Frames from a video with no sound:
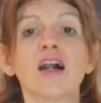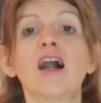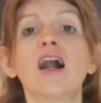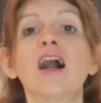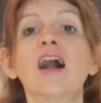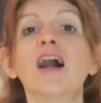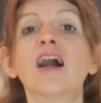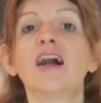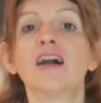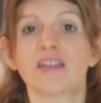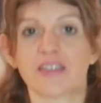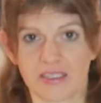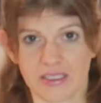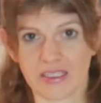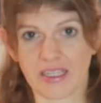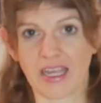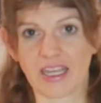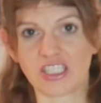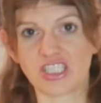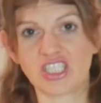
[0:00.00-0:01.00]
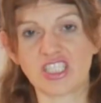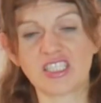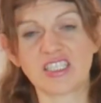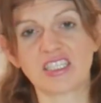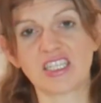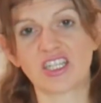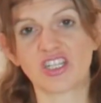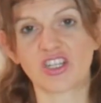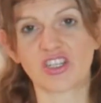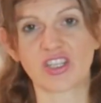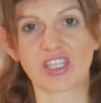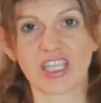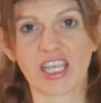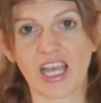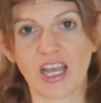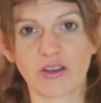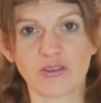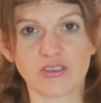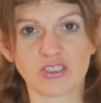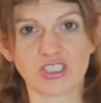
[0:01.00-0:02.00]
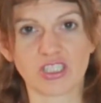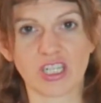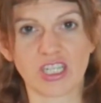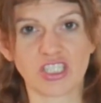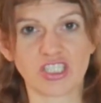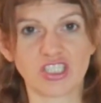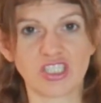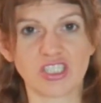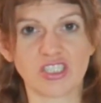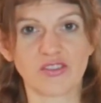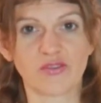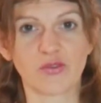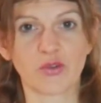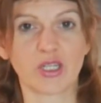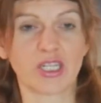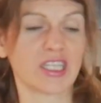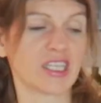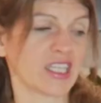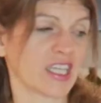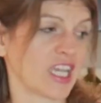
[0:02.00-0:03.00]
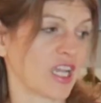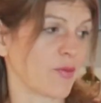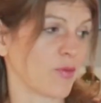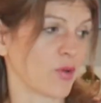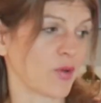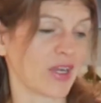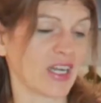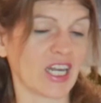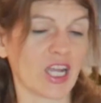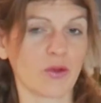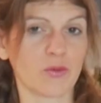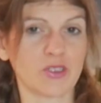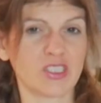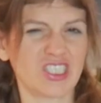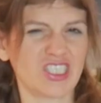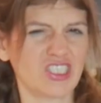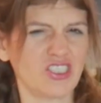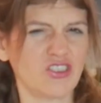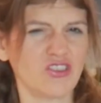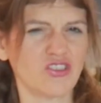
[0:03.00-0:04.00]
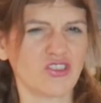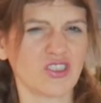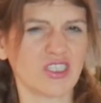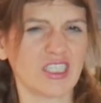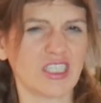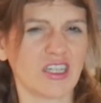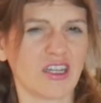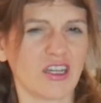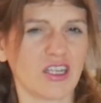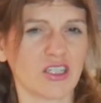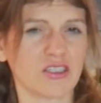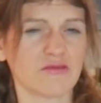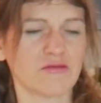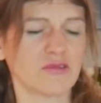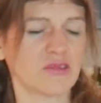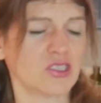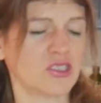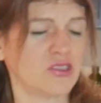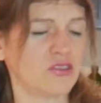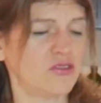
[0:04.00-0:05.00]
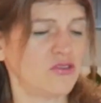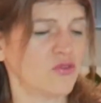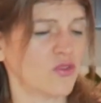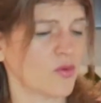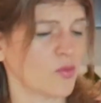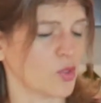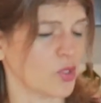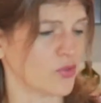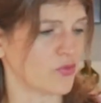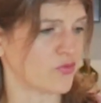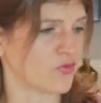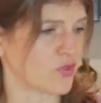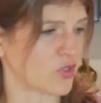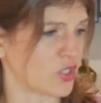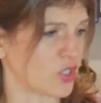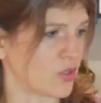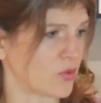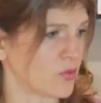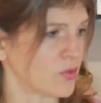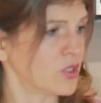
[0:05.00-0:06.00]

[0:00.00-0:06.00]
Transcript: Uh, yeah, she's sitting on the couch and she's avoiding the camera right now, which is usually not normal for you.